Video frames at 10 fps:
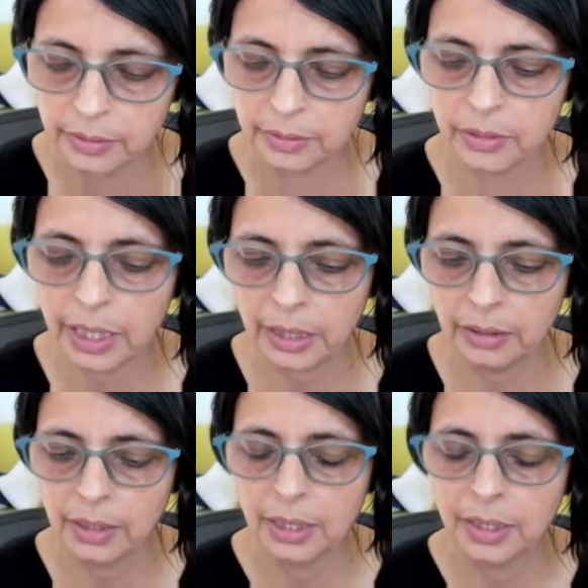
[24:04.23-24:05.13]
okay?
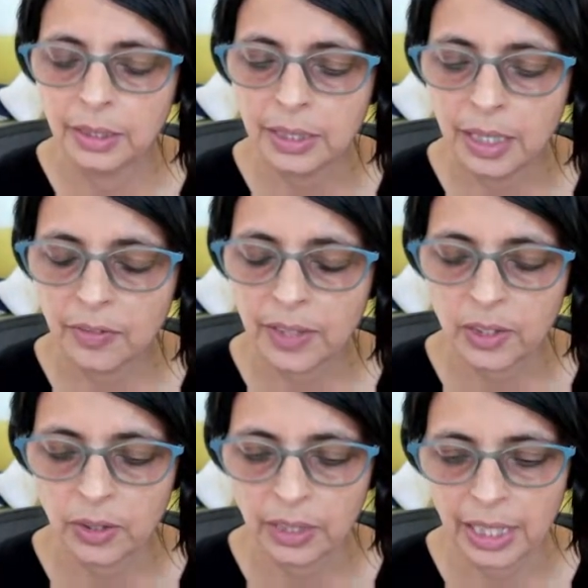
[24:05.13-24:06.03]
DFS
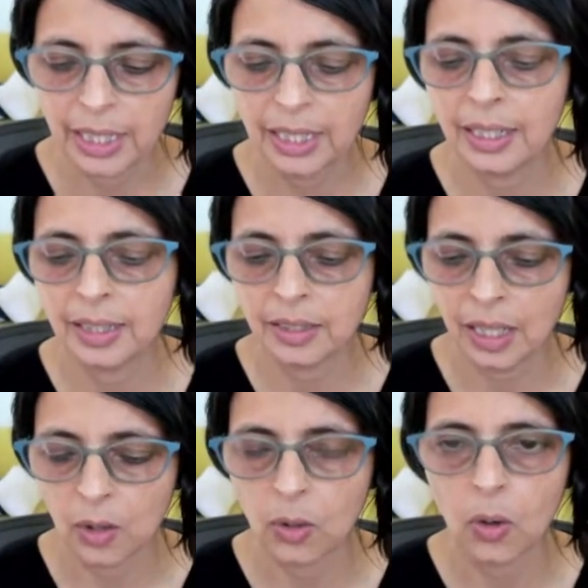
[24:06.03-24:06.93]
on A has
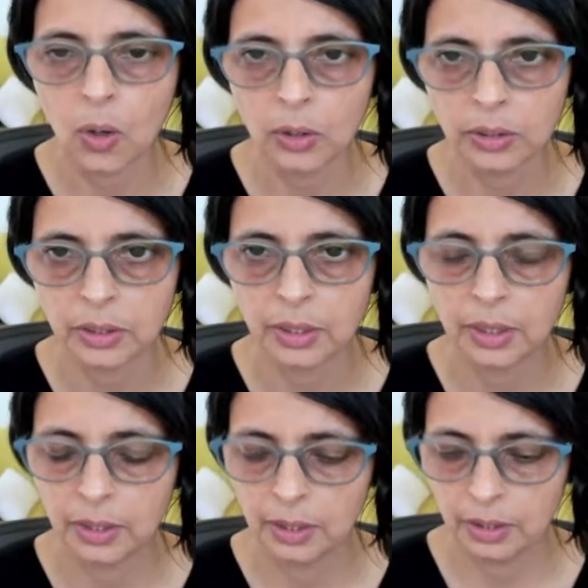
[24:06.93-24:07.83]
now
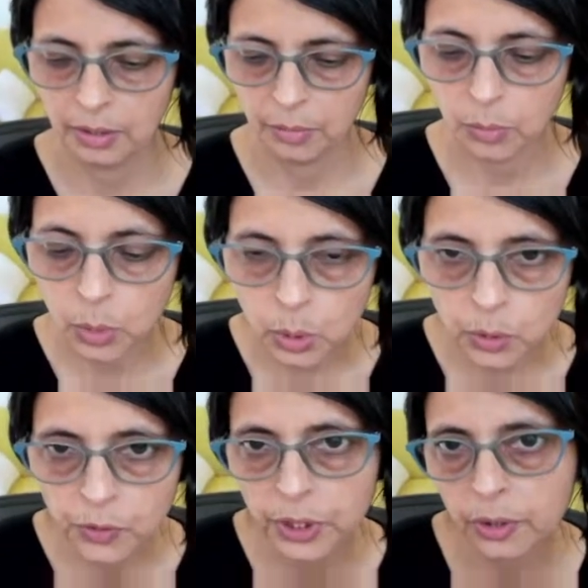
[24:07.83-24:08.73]

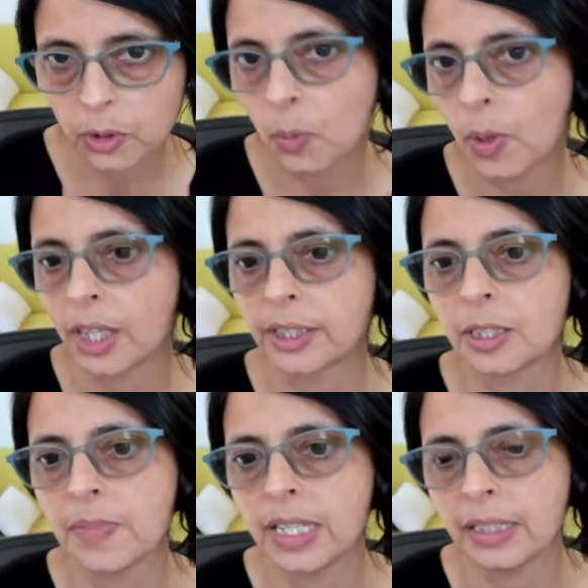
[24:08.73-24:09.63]
moved the robot to
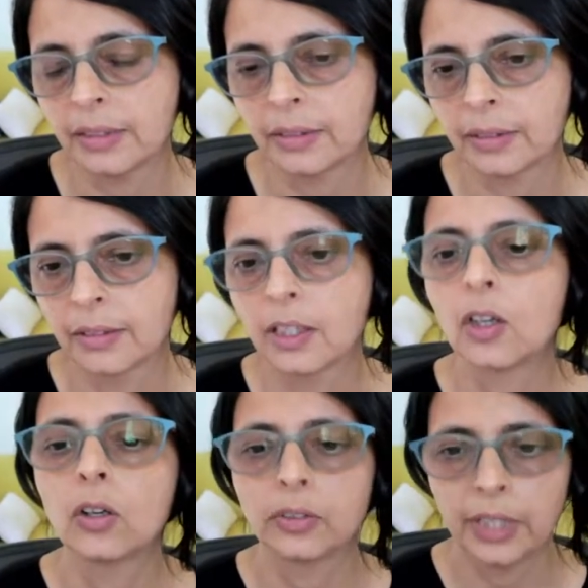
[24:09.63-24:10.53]
B,
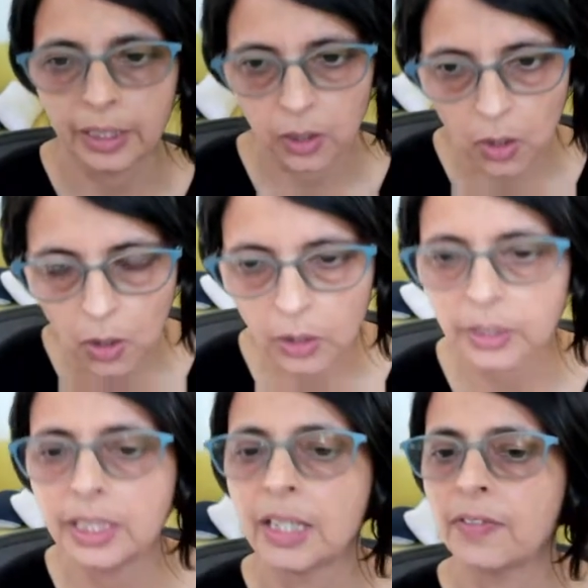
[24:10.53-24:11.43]
then called
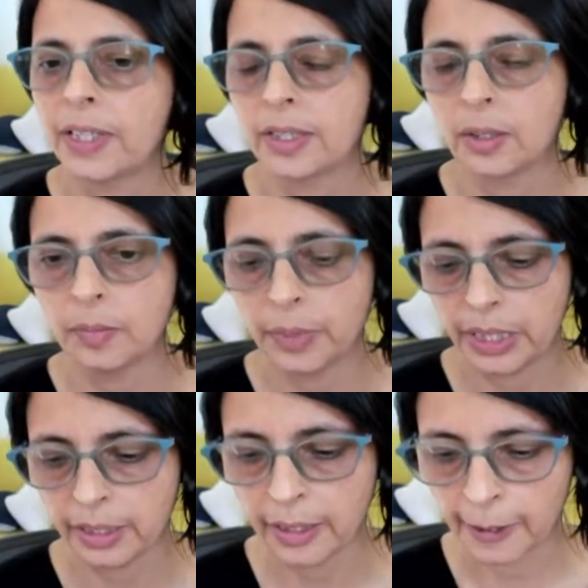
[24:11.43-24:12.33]
DFS on B.